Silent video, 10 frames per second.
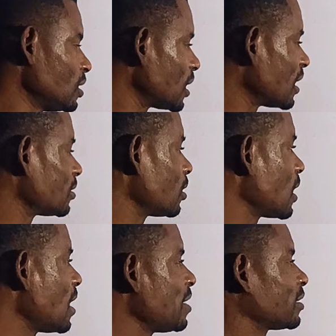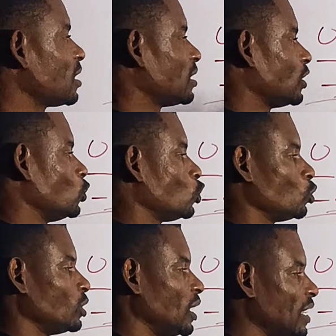There are area that you
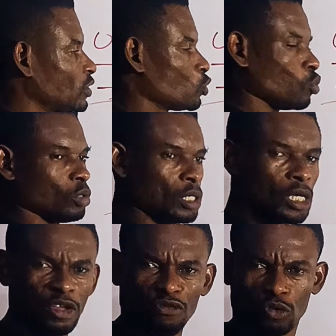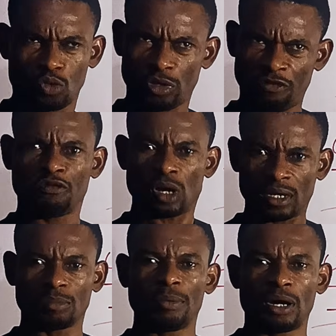should let go. If you
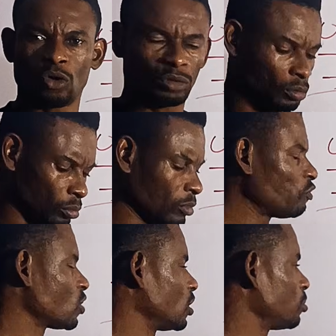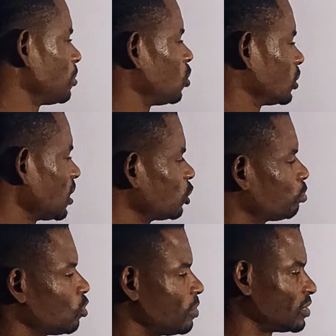can remember on tax
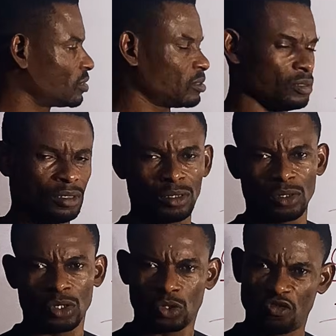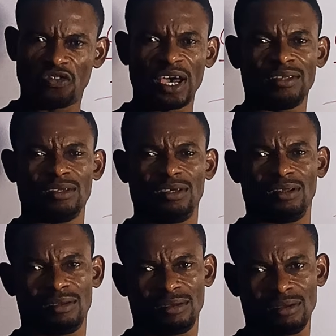promise, you find nil.